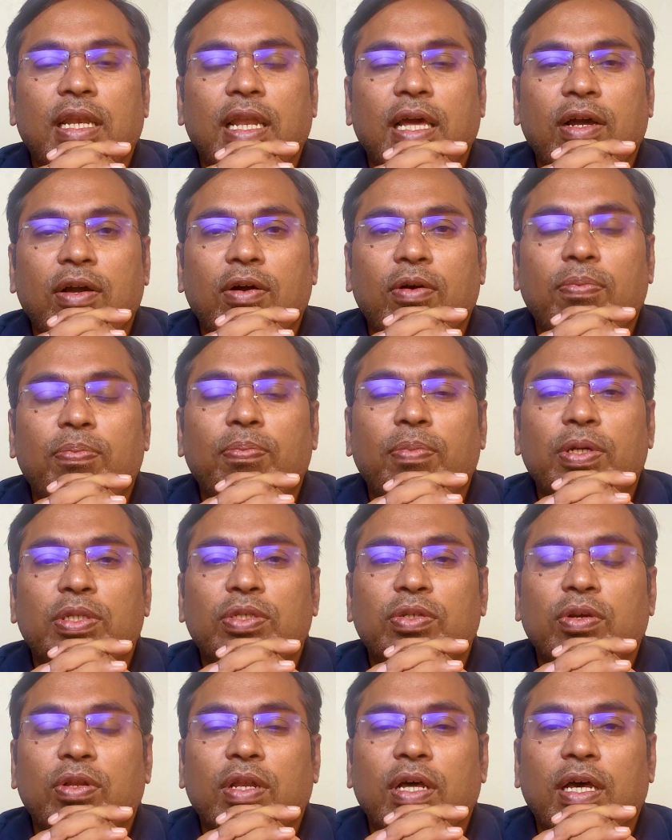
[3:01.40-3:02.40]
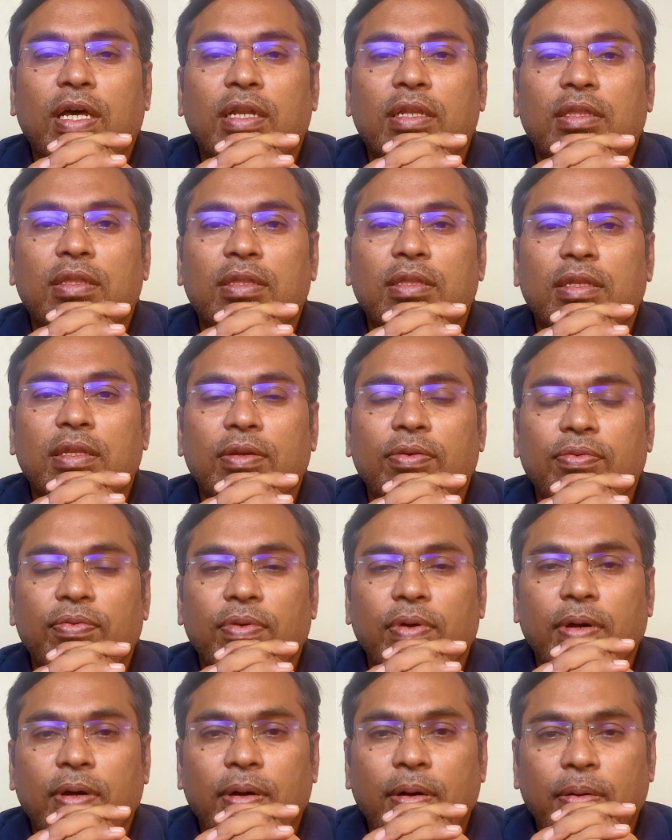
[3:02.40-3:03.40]
lack of muscular
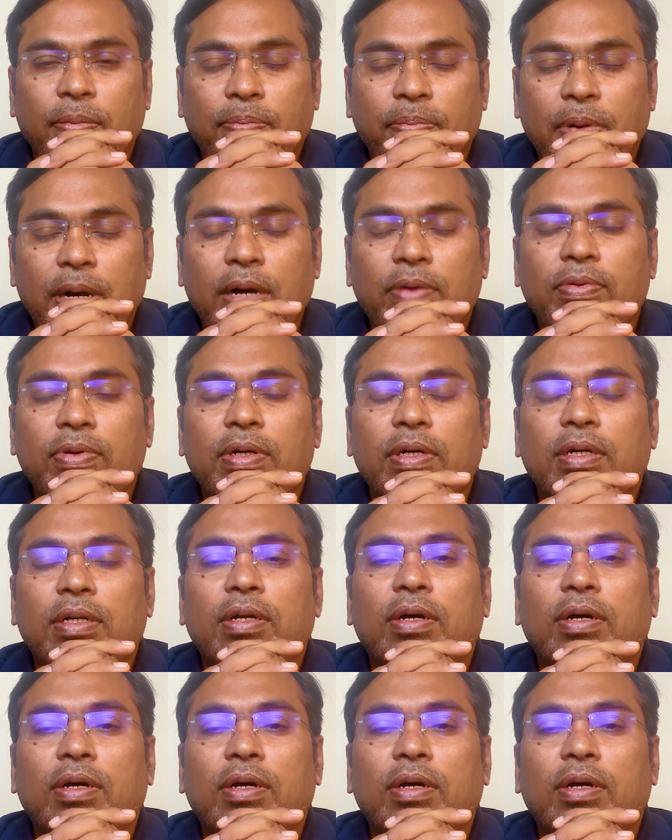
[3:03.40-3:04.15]
power,